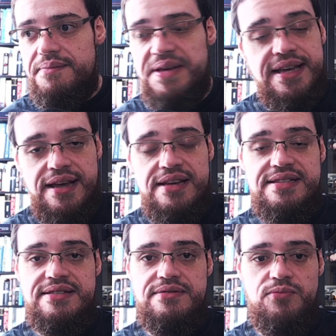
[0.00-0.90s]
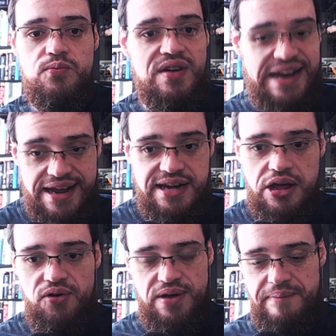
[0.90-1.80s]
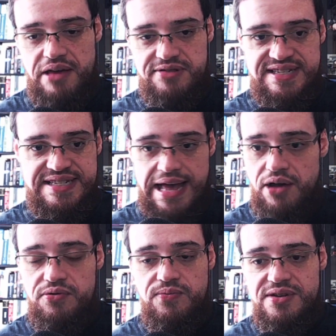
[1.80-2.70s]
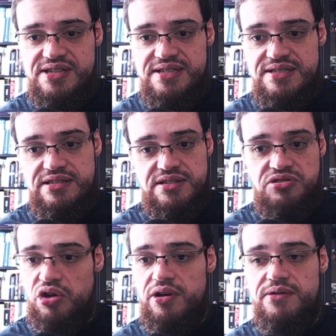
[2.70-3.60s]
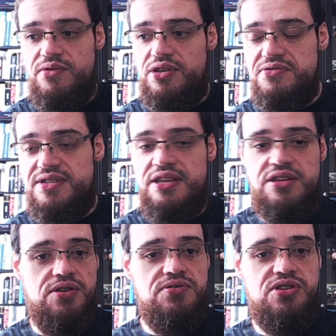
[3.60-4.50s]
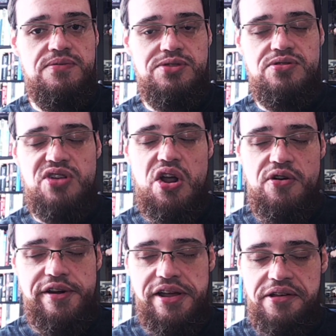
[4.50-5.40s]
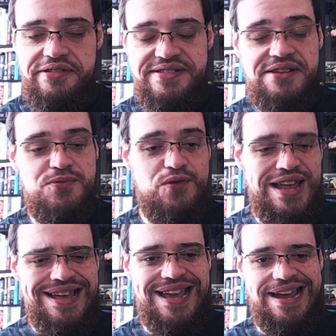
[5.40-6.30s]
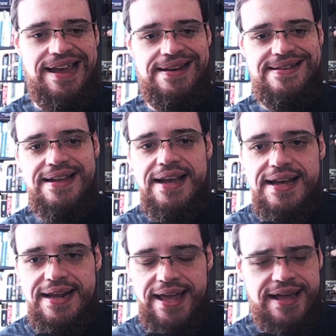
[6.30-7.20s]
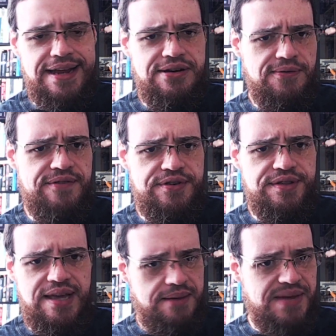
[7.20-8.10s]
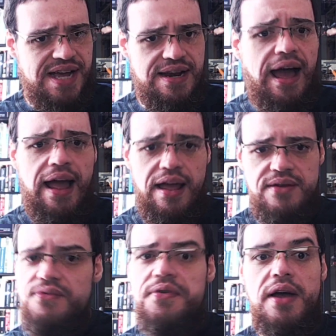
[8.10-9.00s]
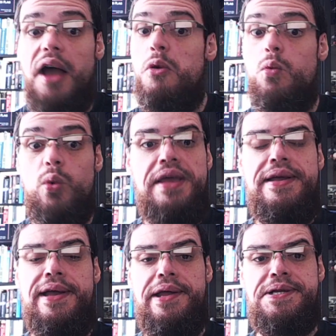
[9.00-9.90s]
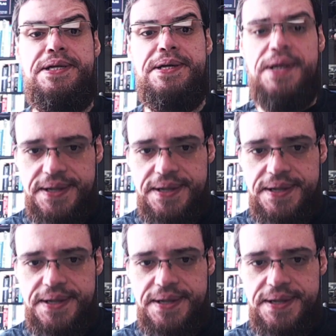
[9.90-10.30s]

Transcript: Because what I know about sound was done using YouTube tutorials and winging it, like I do everything in my life. I wing it.